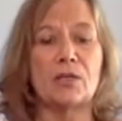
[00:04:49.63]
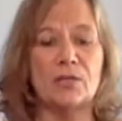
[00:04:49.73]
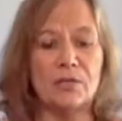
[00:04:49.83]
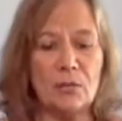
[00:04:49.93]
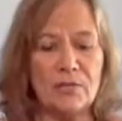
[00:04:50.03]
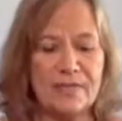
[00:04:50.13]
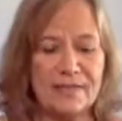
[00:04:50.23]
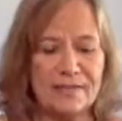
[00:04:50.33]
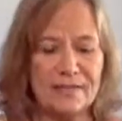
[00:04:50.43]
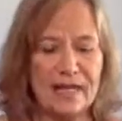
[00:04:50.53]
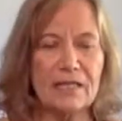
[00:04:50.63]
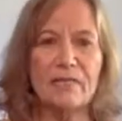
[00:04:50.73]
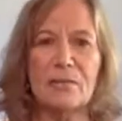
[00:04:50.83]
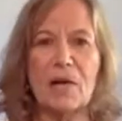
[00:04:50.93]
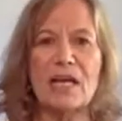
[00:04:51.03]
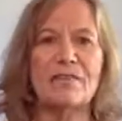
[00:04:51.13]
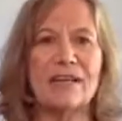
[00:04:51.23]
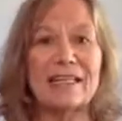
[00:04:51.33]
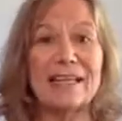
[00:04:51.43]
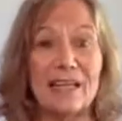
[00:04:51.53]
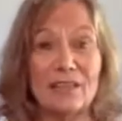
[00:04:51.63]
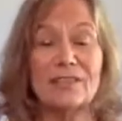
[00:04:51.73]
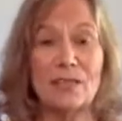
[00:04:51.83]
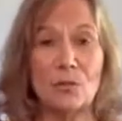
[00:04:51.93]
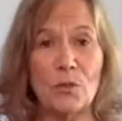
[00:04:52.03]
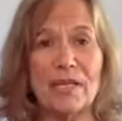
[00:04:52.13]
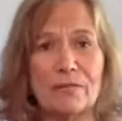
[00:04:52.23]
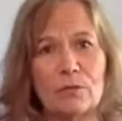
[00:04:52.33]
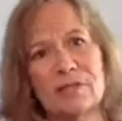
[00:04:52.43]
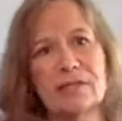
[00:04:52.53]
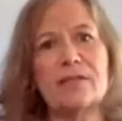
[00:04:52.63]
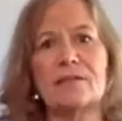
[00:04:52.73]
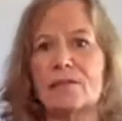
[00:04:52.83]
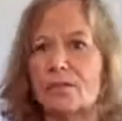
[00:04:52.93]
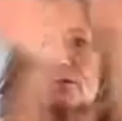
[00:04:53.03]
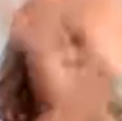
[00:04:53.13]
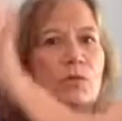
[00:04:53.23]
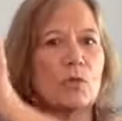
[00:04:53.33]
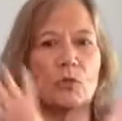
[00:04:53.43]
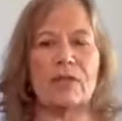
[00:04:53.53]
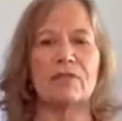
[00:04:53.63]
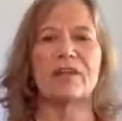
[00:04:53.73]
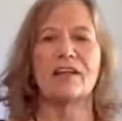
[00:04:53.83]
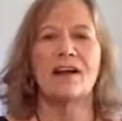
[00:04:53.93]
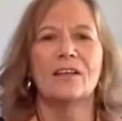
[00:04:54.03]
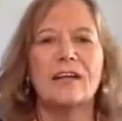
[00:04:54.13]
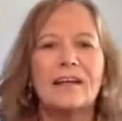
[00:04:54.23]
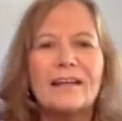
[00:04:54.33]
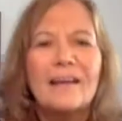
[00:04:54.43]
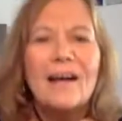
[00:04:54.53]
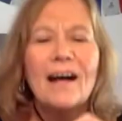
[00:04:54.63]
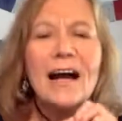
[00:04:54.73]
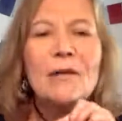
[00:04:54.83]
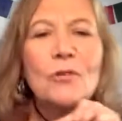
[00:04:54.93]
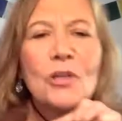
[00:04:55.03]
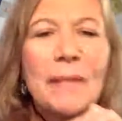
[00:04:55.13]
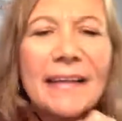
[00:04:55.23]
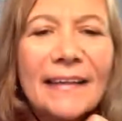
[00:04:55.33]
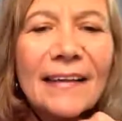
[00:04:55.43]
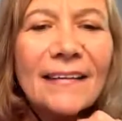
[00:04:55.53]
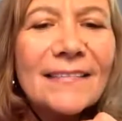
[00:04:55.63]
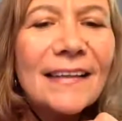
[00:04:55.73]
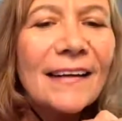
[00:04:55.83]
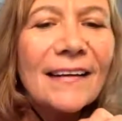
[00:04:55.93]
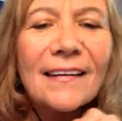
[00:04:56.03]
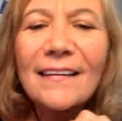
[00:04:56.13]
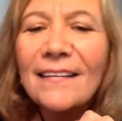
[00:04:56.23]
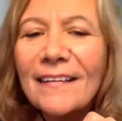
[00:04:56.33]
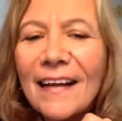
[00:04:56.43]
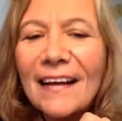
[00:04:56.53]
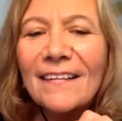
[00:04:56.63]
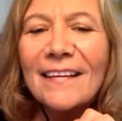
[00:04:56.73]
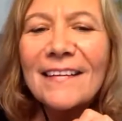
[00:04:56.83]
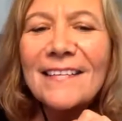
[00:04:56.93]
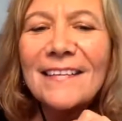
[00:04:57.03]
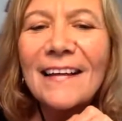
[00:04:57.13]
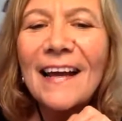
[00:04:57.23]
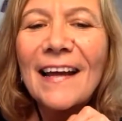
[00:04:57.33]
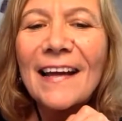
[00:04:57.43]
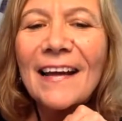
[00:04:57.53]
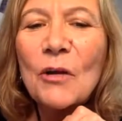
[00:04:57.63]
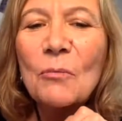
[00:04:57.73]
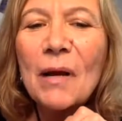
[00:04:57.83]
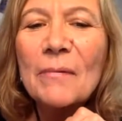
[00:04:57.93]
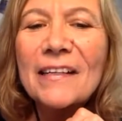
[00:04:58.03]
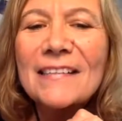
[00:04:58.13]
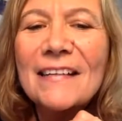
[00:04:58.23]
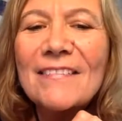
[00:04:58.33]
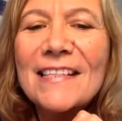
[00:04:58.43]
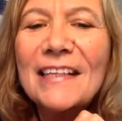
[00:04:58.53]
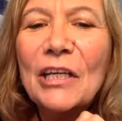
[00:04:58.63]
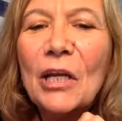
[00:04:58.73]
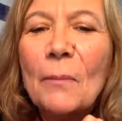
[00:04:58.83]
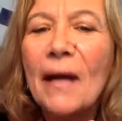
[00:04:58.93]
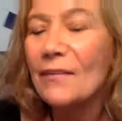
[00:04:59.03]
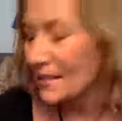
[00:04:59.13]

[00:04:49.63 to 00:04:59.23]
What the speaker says: So this is kind of a modified Celtic weave. Well, it is. You're weaving. Look, I wore my Celtic necklace today, probably because I was thinking about